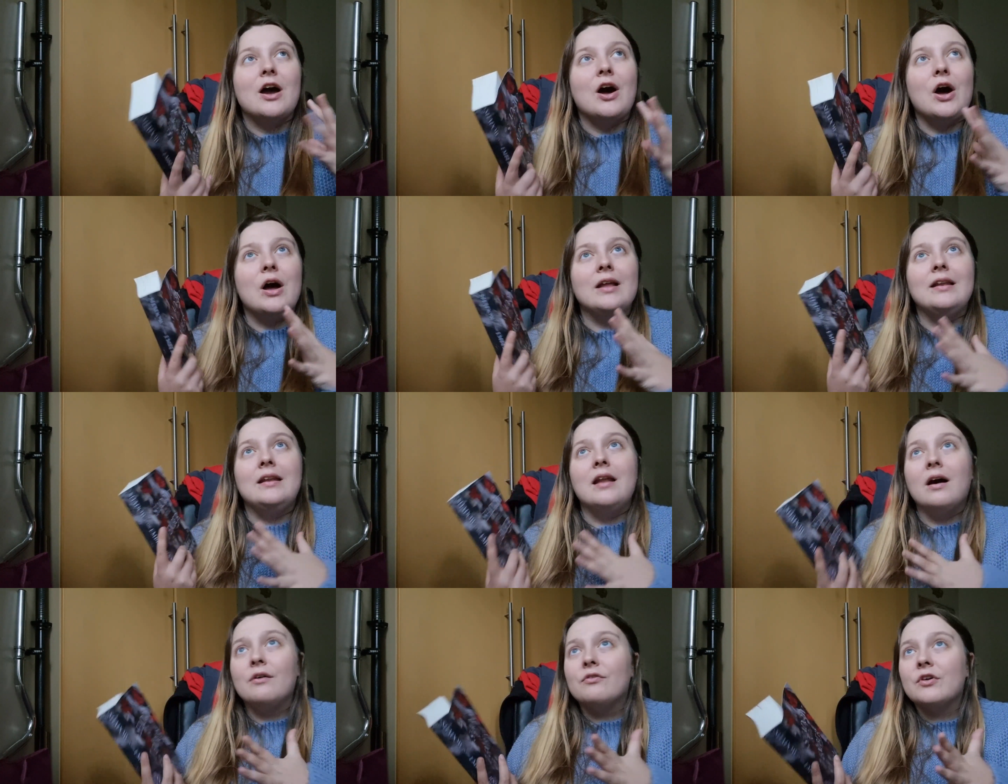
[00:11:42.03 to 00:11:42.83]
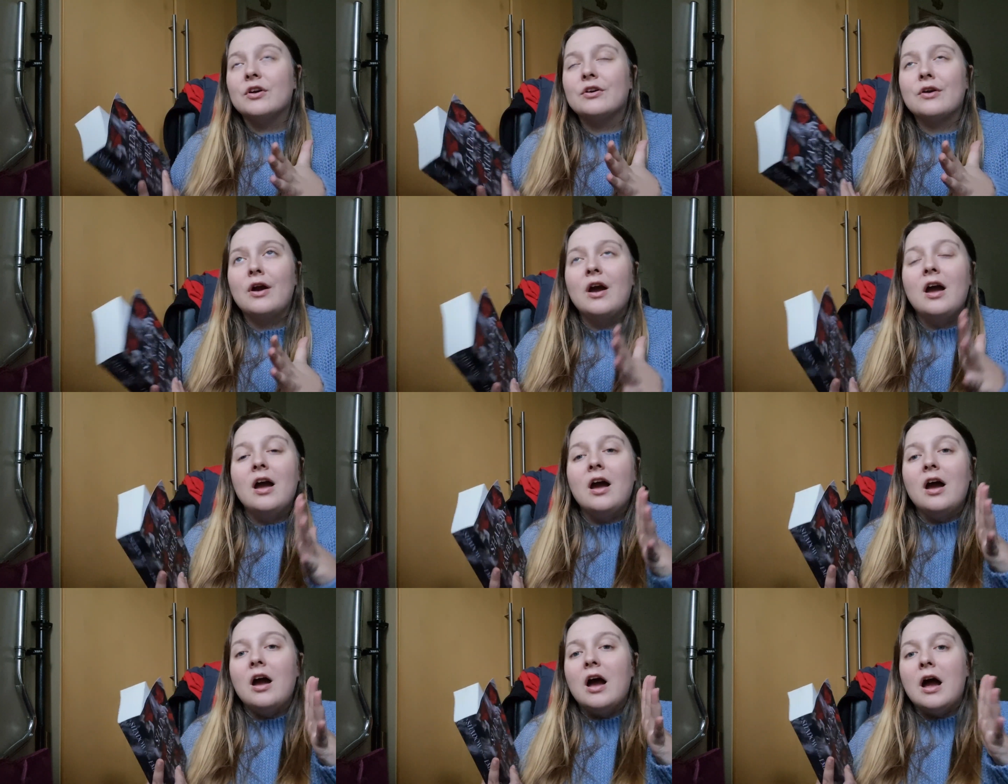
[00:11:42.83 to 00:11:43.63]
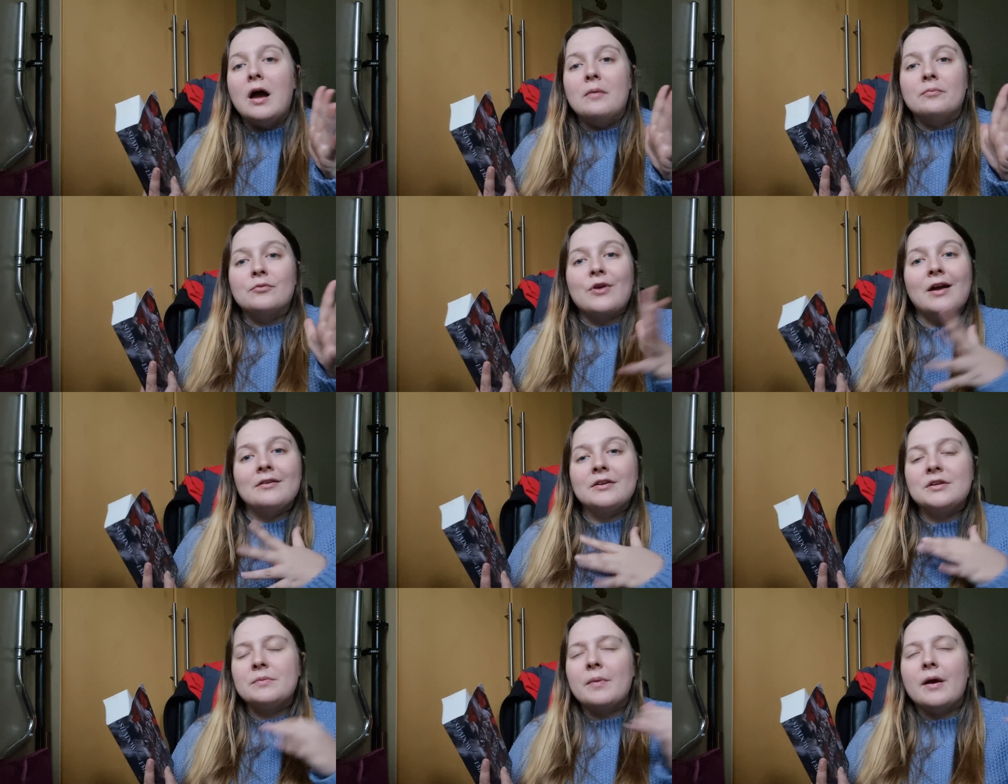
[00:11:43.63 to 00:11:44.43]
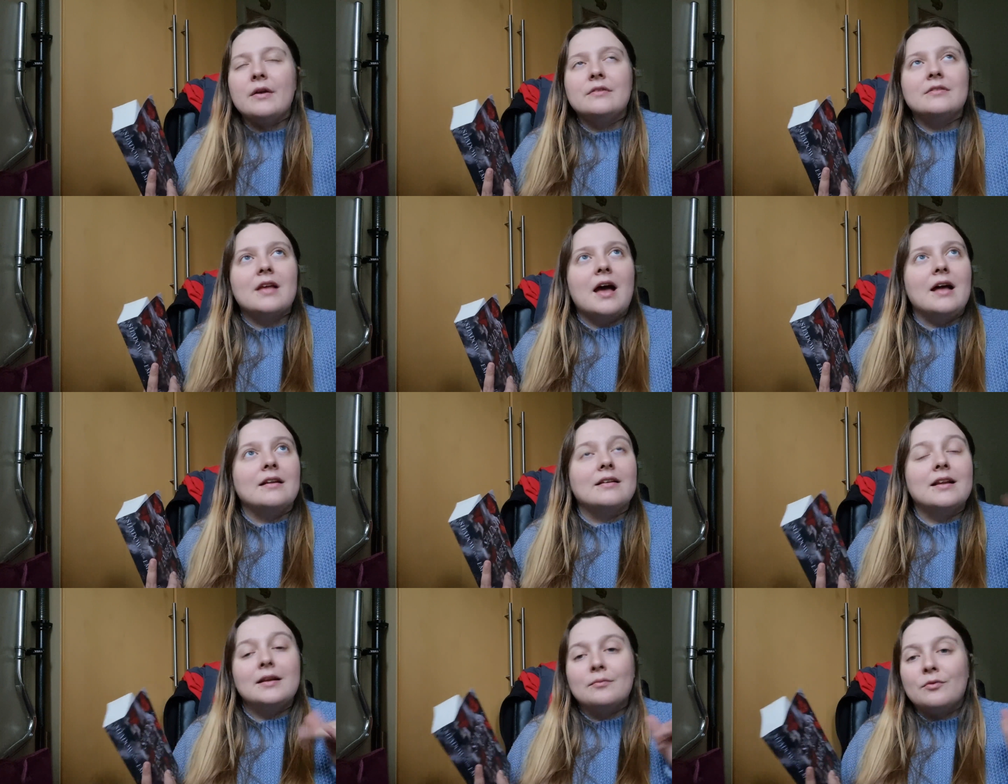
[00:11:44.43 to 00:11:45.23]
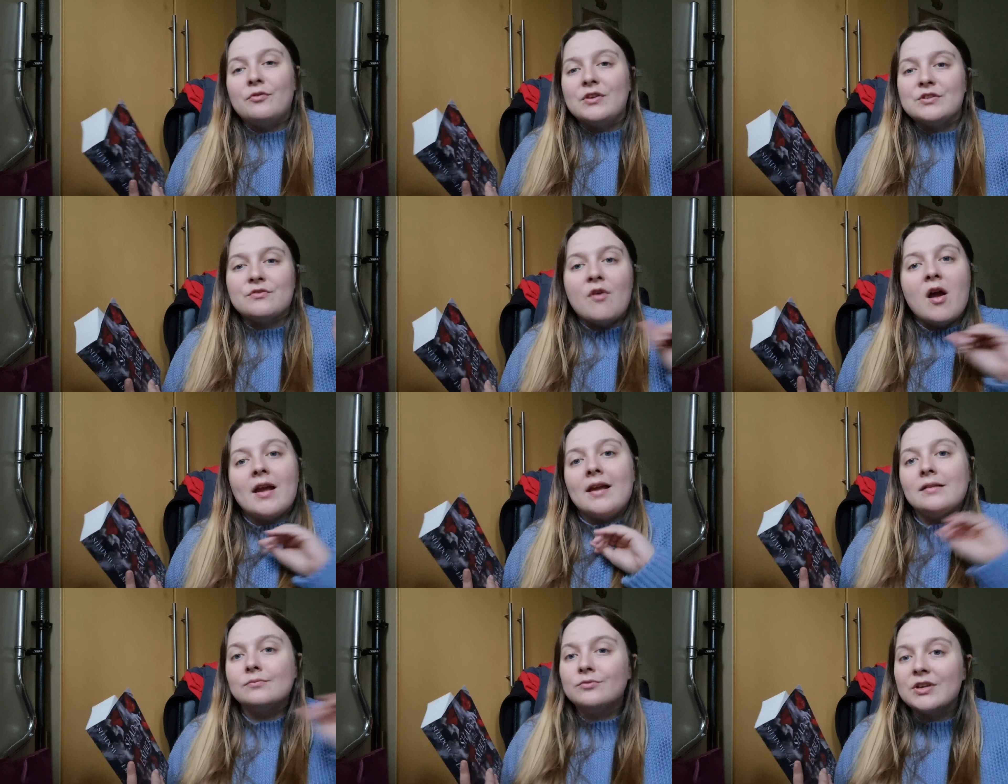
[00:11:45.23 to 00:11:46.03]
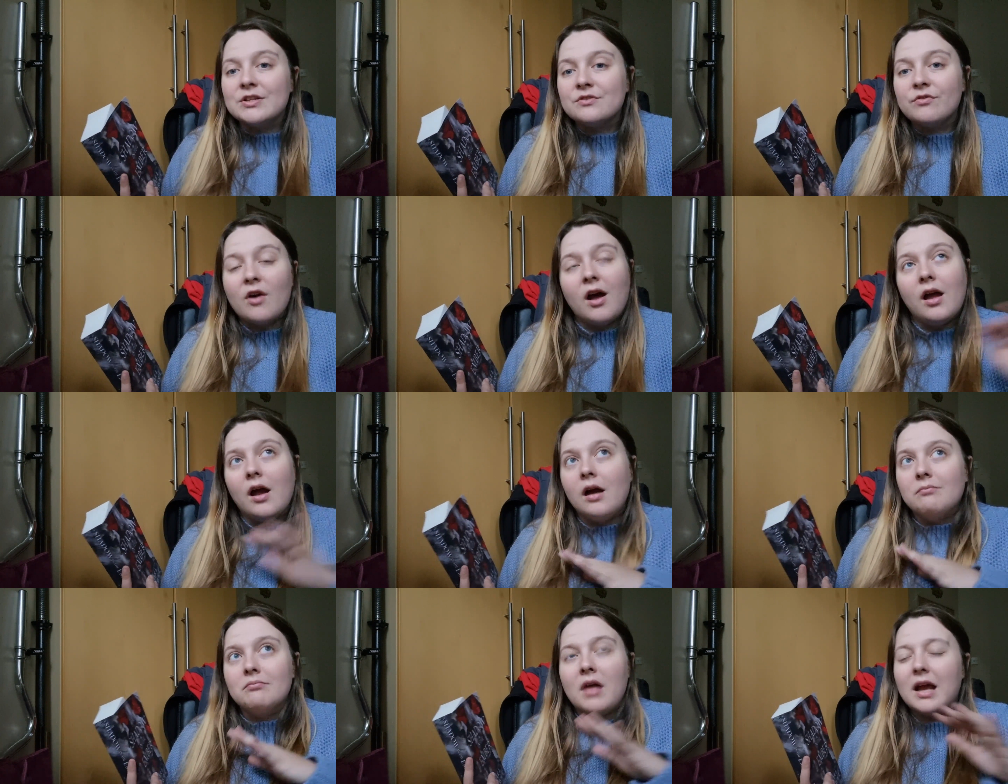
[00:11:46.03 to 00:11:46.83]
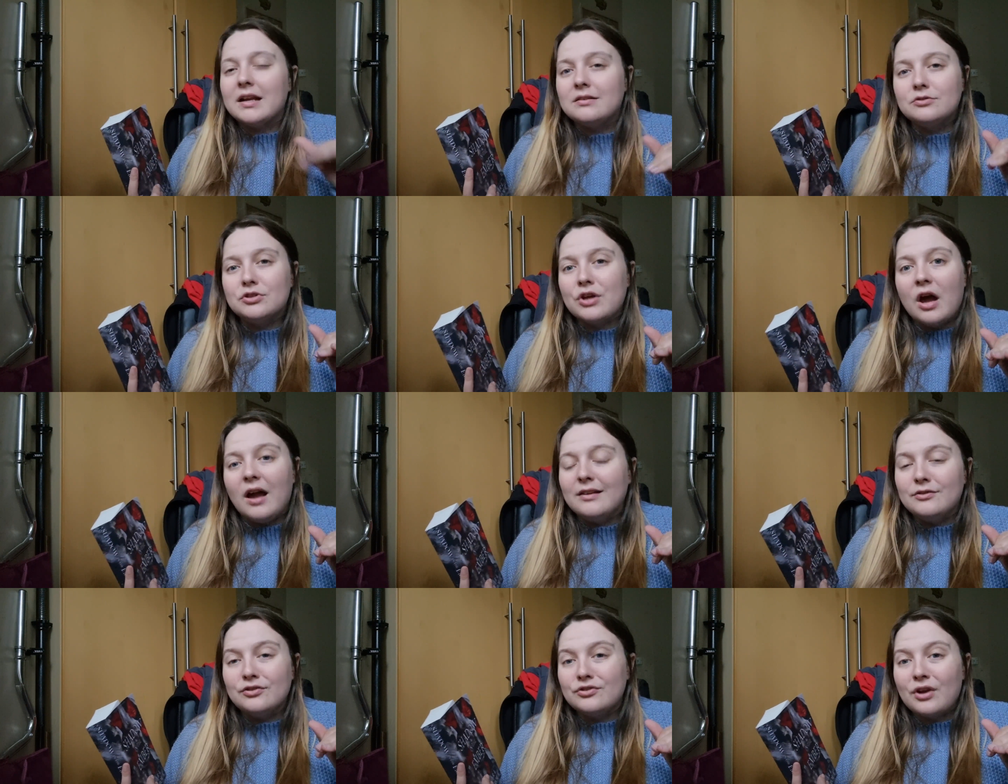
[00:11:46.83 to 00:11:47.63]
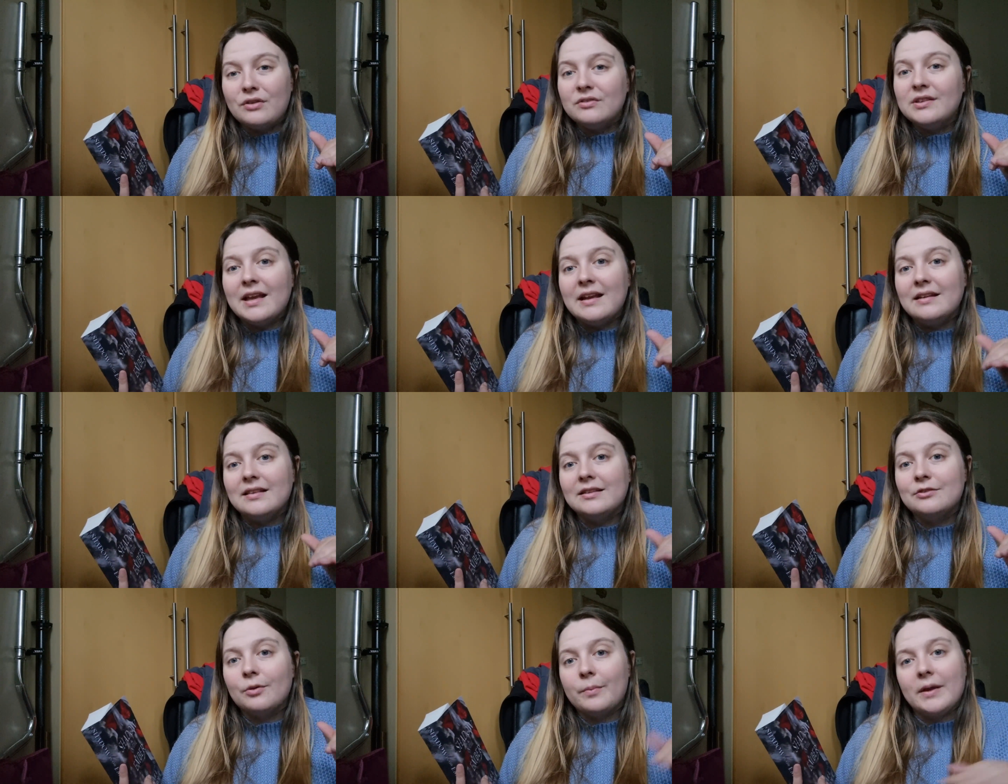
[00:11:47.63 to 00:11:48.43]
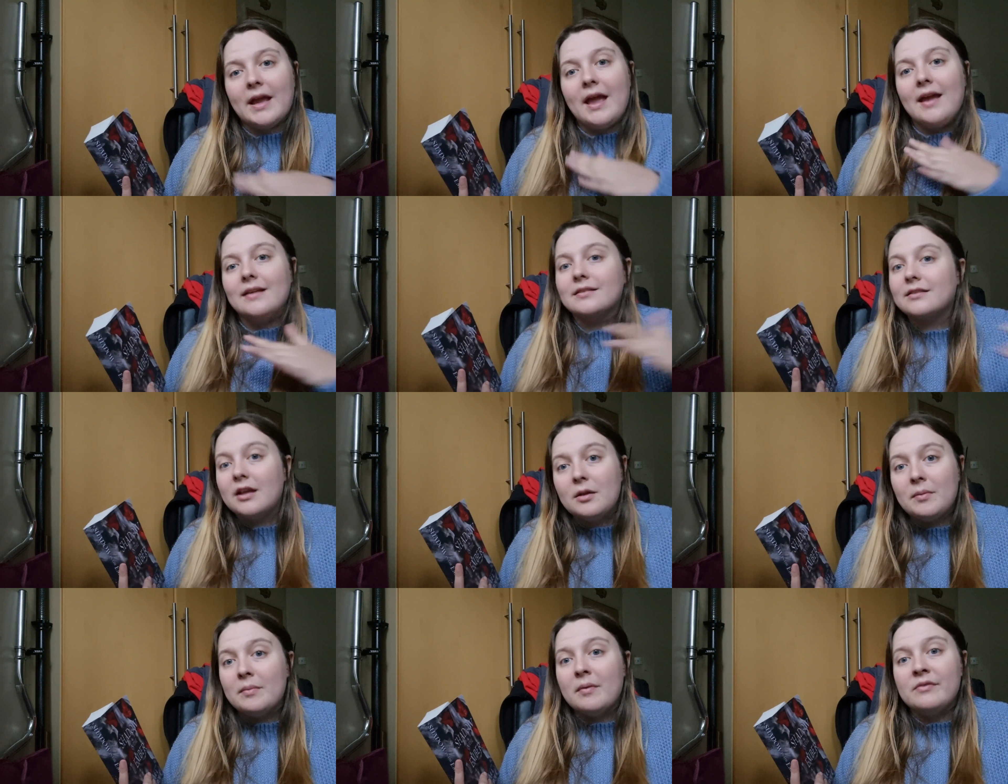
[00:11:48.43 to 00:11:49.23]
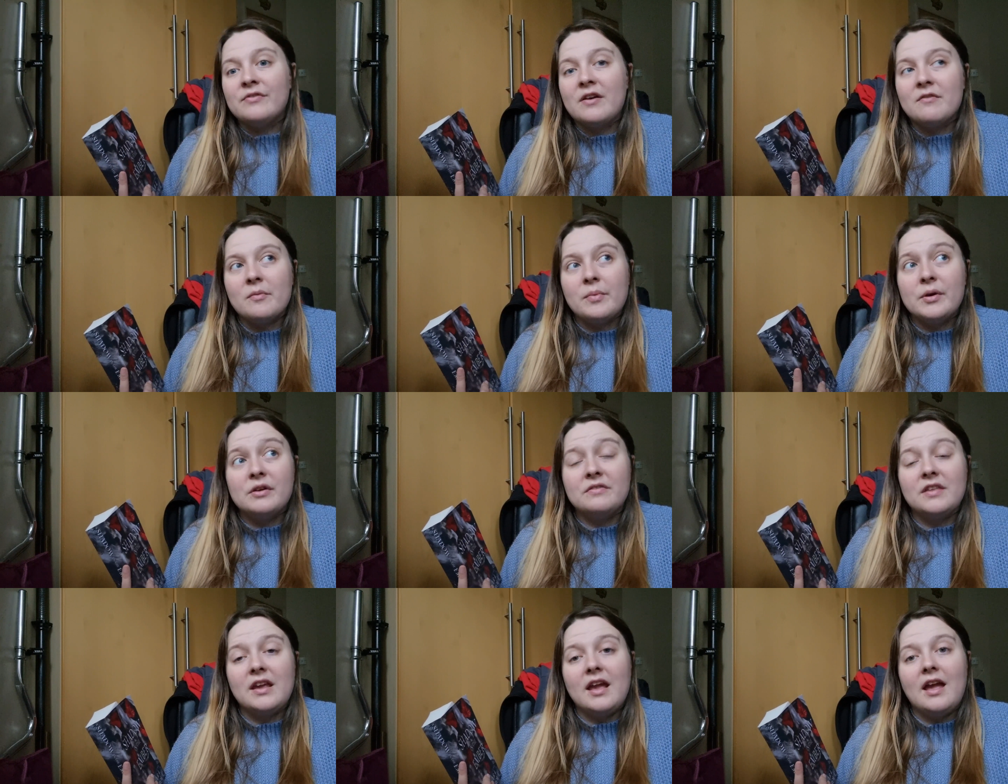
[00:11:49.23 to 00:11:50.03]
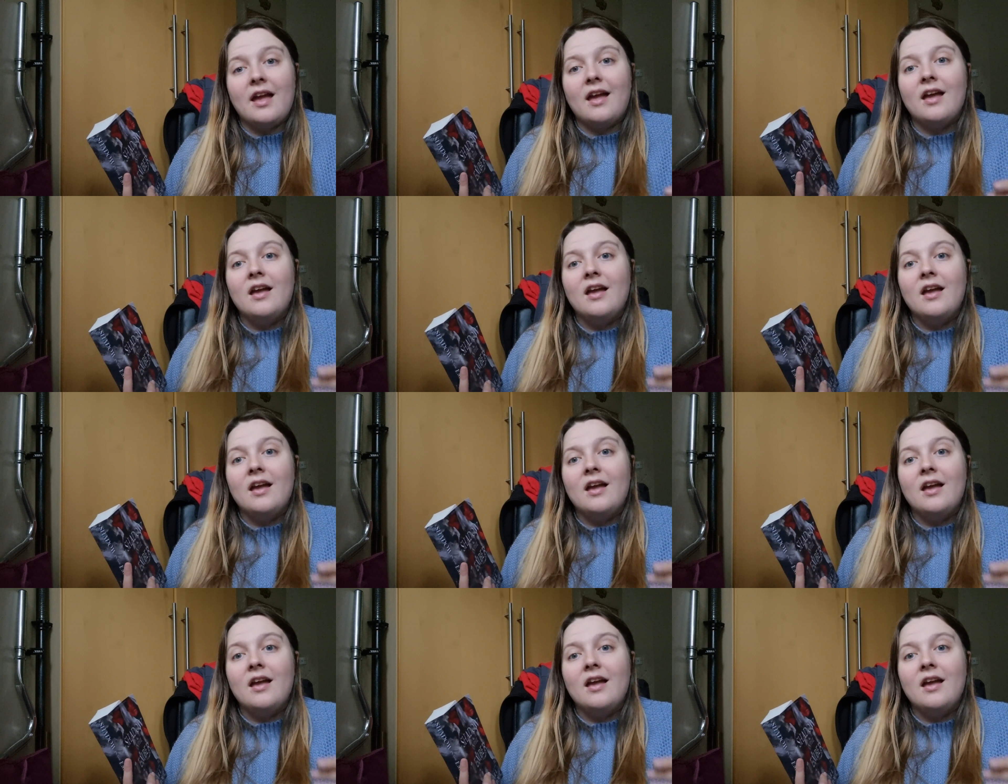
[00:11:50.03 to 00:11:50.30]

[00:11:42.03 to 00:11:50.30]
I love Crown of Goody Bones and A Kingdom of Flesh and Fire. Kingdom of Flesh and Fire, I just don't see anything topping it. It's going to be my favourite book of the year,